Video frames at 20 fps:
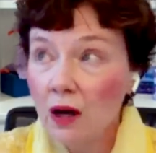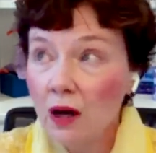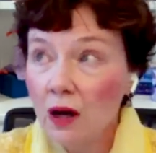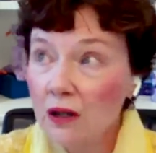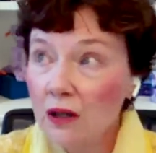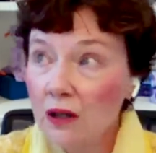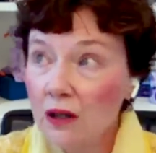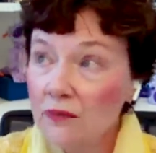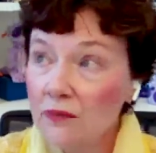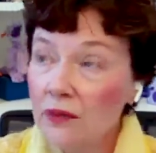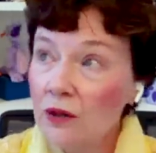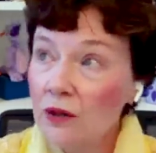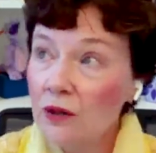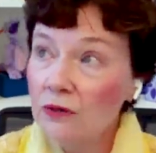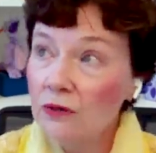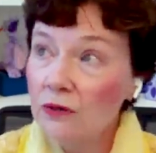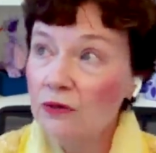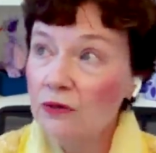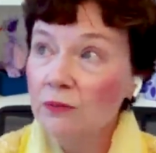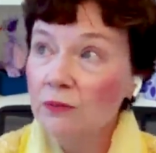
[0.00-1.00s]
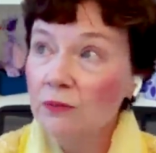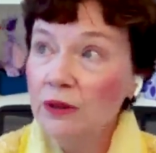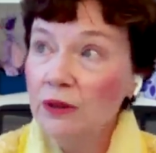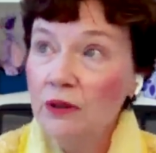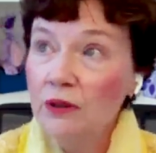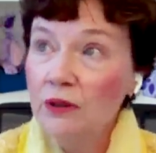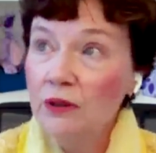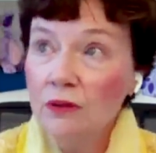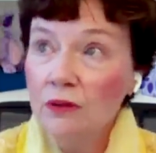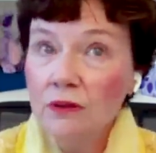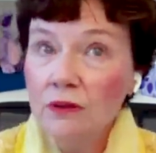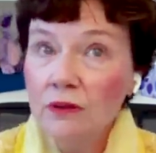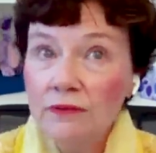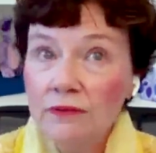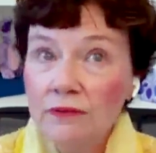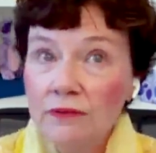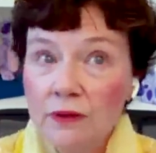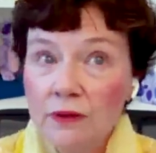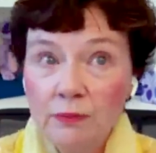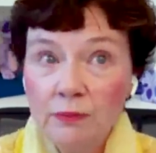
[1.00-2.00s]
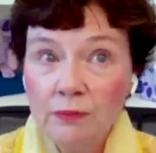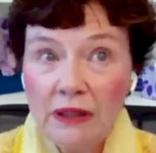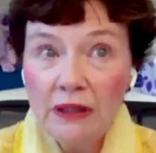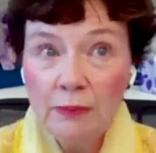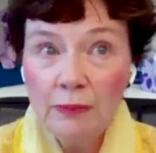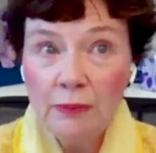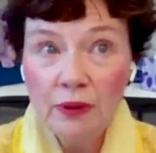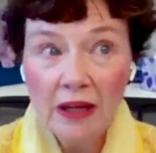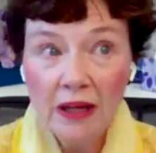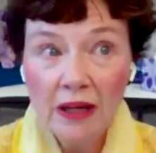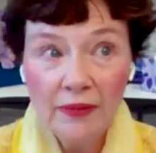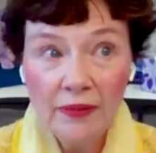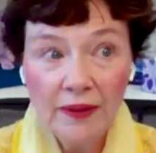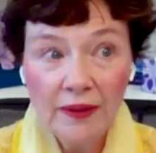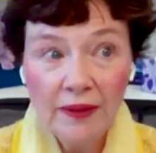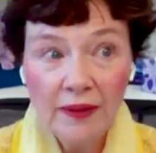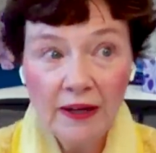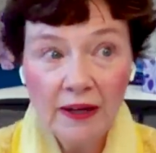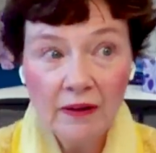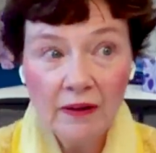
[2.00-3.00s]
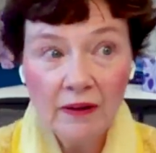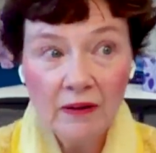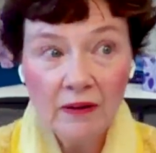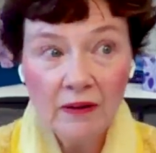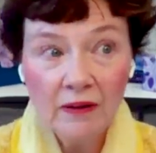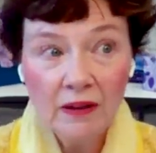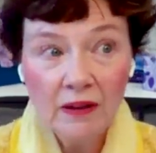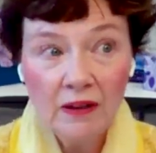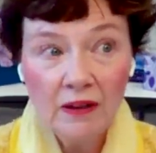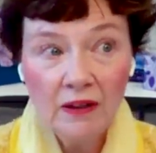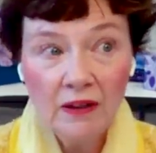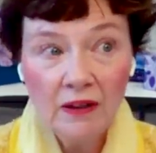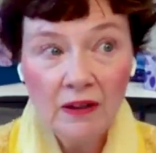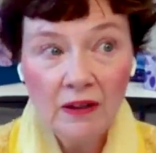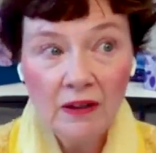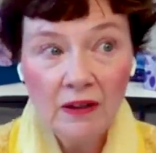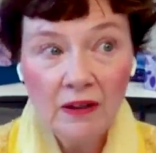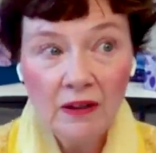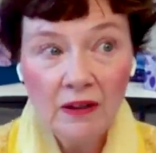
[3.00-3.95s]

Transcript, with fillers: for all of those beautiful people out there